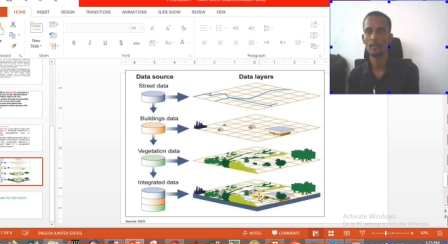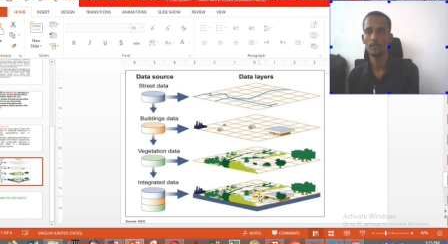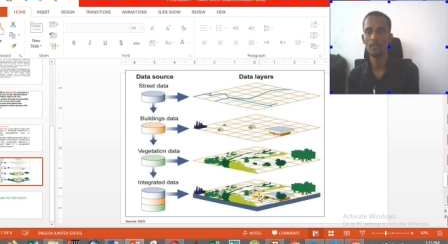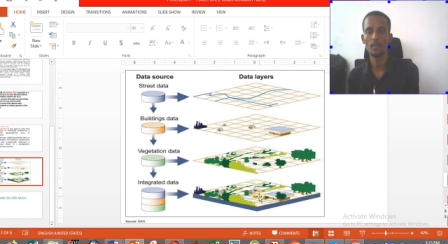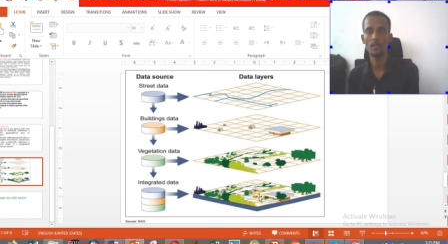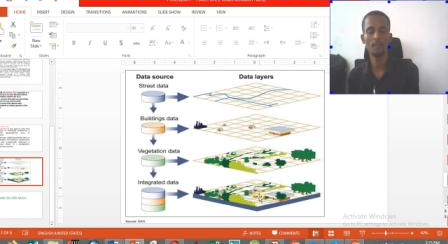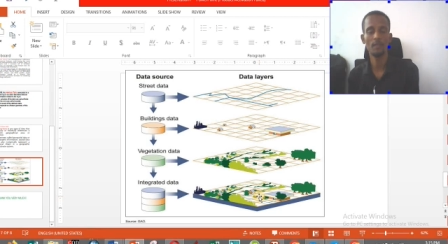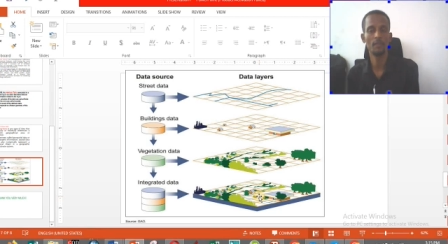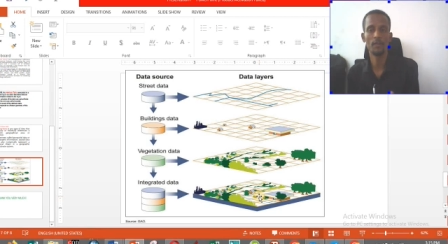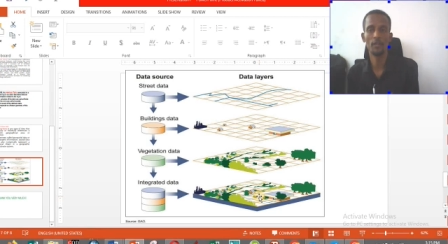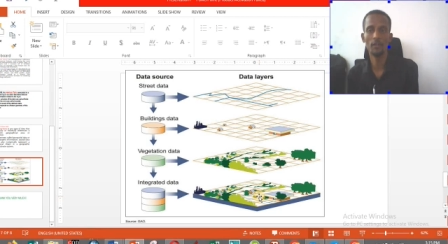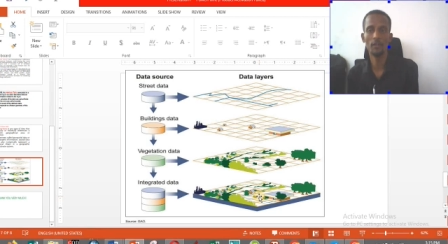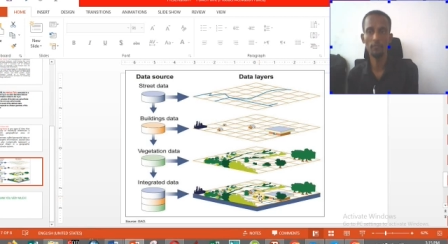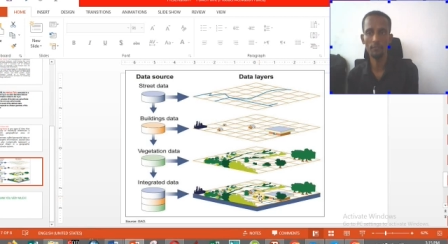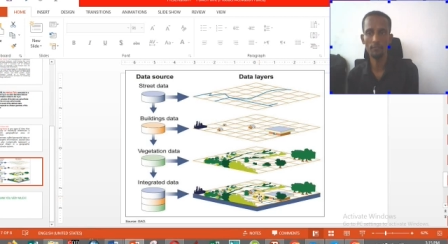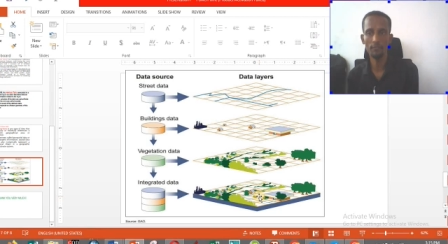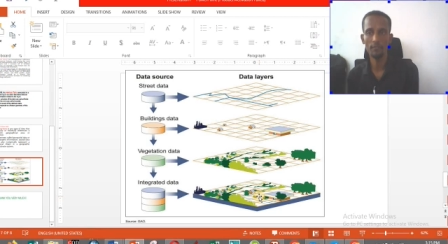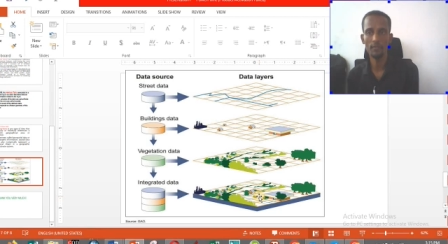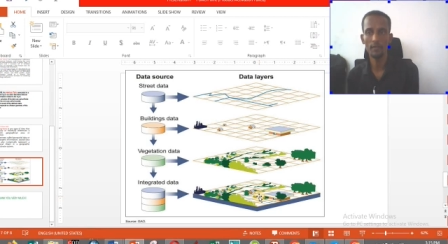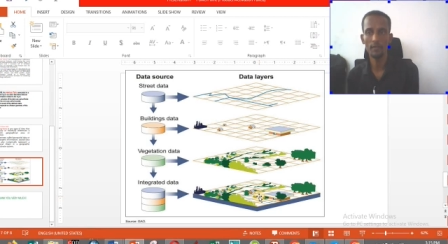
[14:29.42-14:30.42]
Even
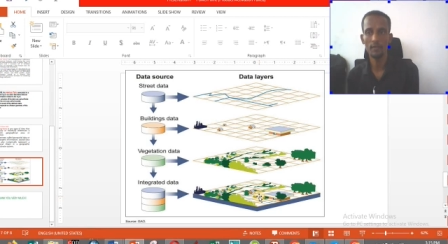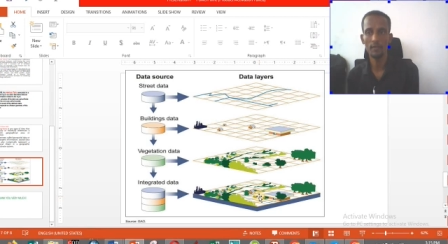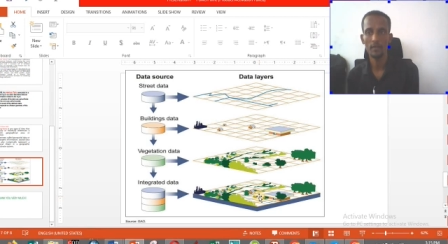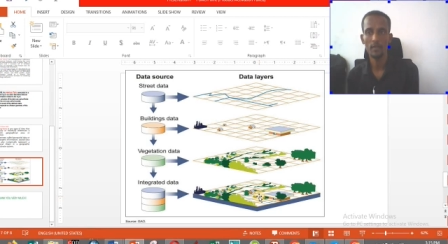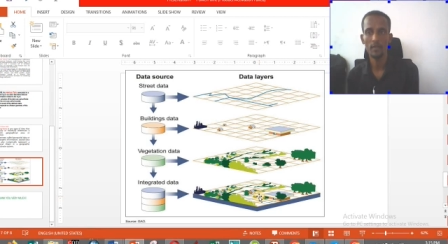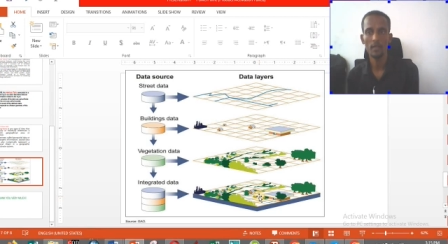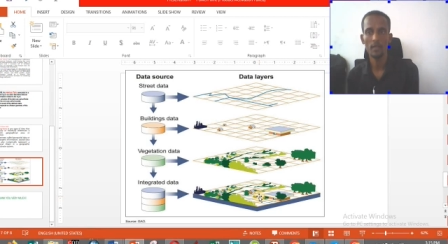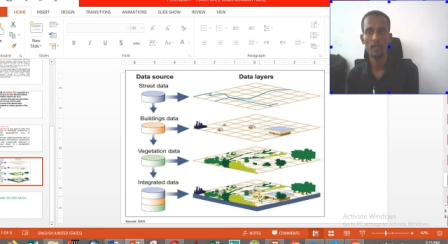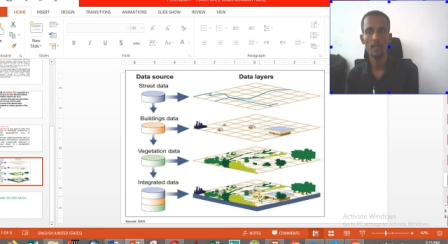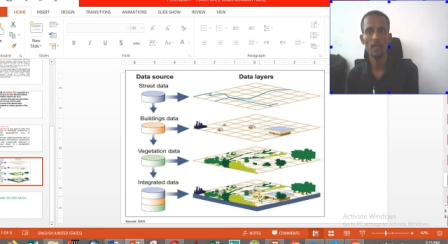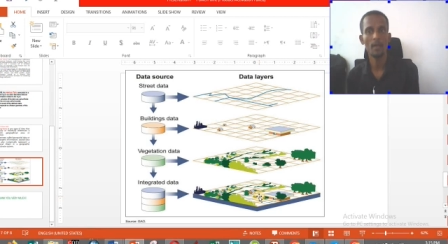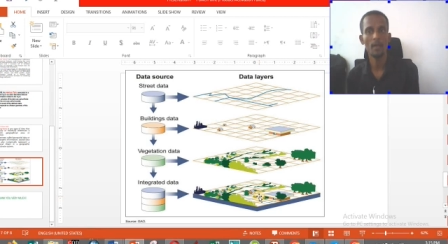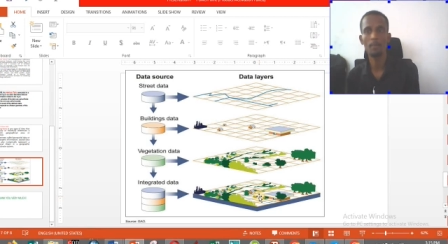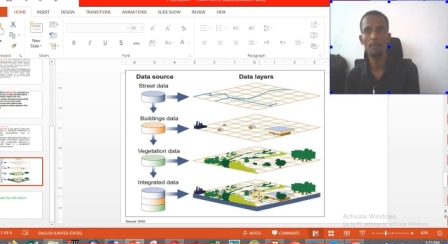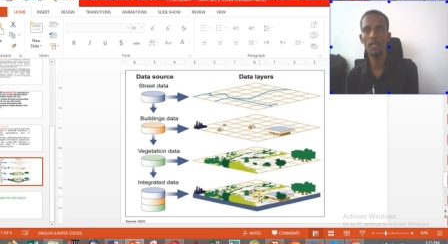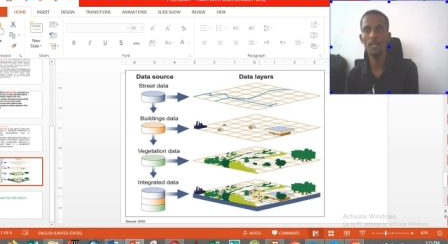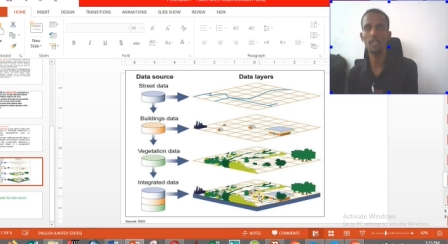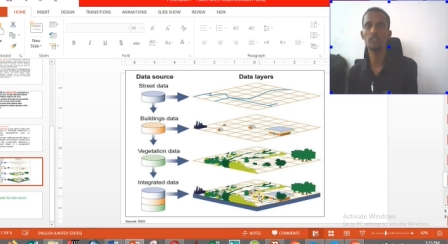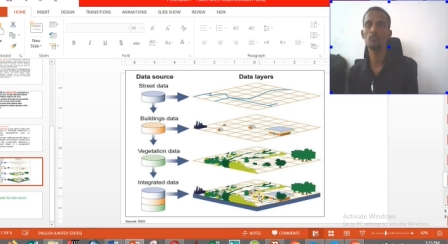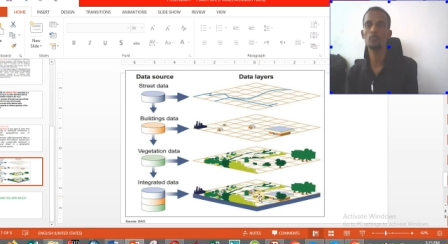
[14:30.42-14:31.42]
if a
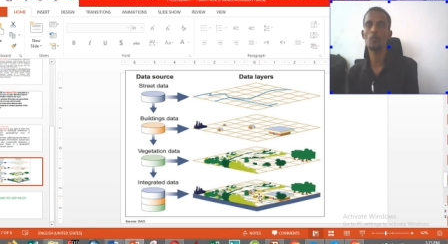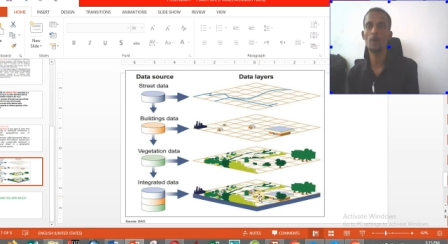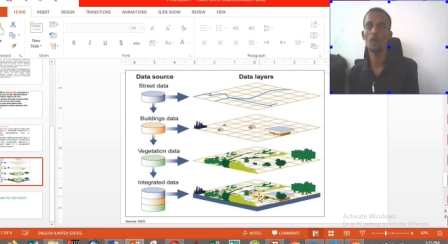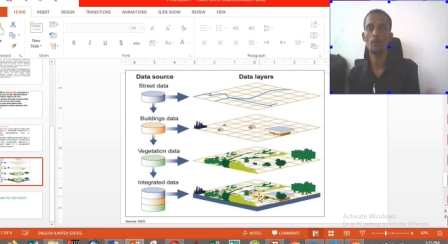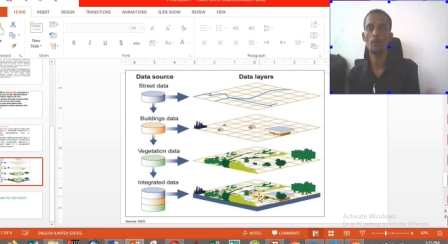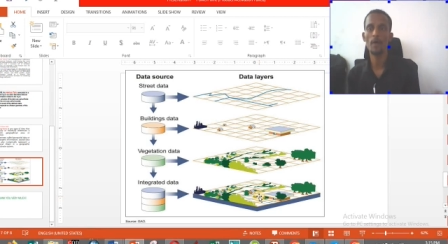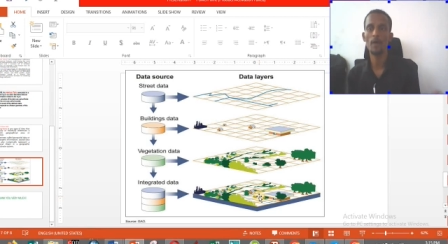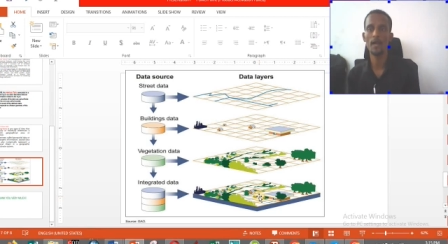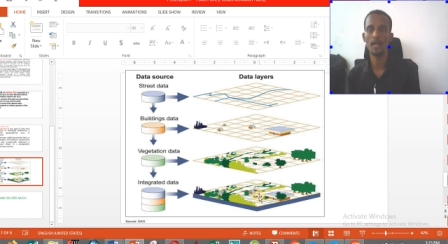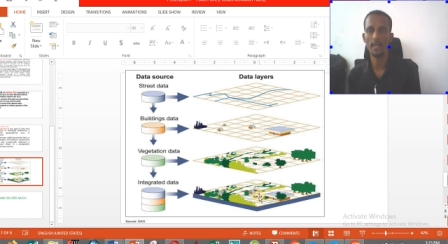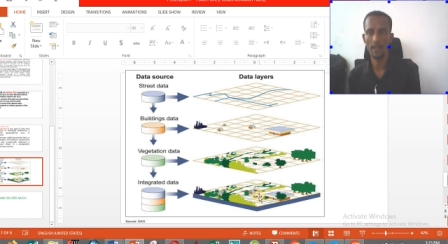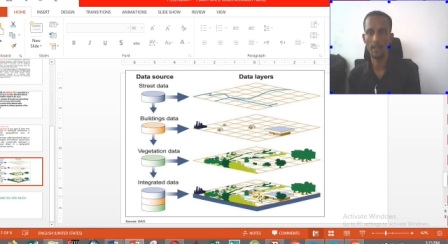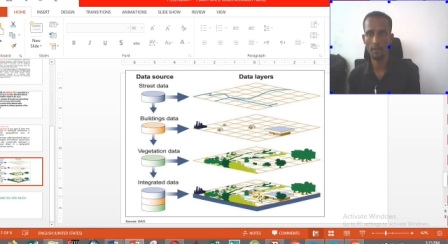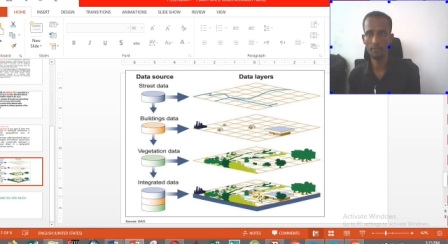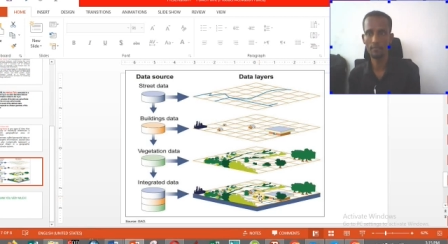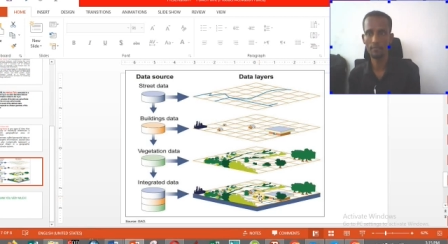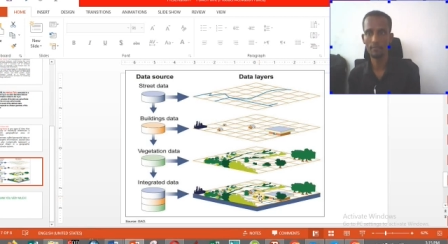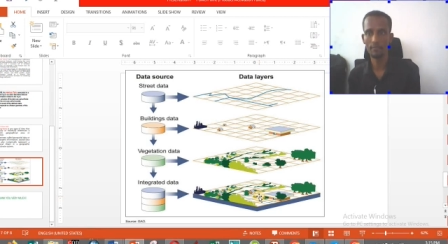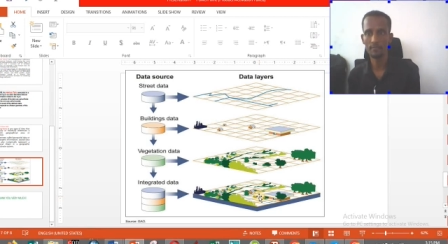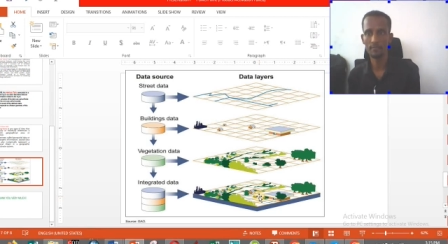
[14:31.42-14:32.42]
place where we
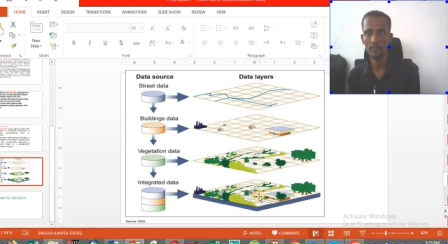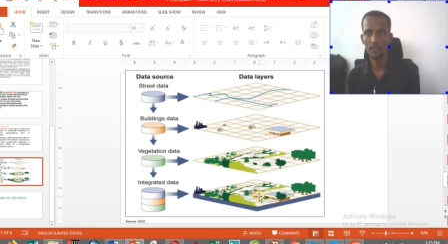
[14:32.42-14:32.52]
live,